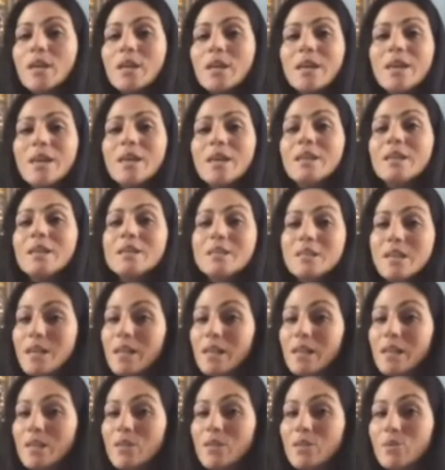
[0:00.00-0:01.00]
in
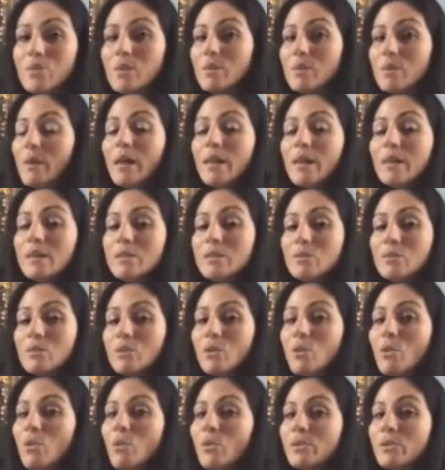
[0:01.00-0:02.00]
tightly through the belly, so the
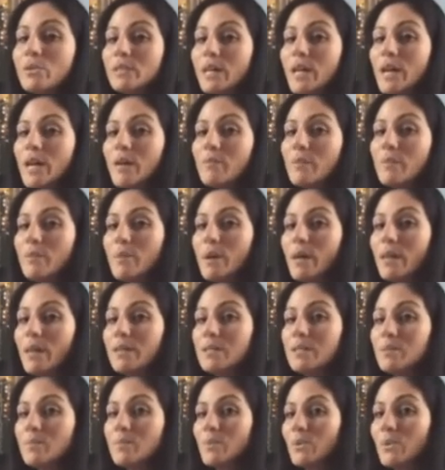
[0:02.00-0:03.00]
whole time the
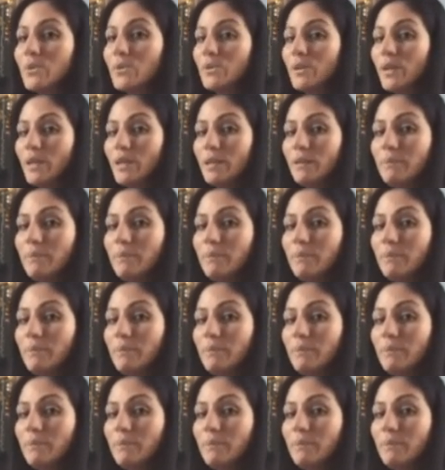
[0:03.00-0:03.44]
belly's pulled in.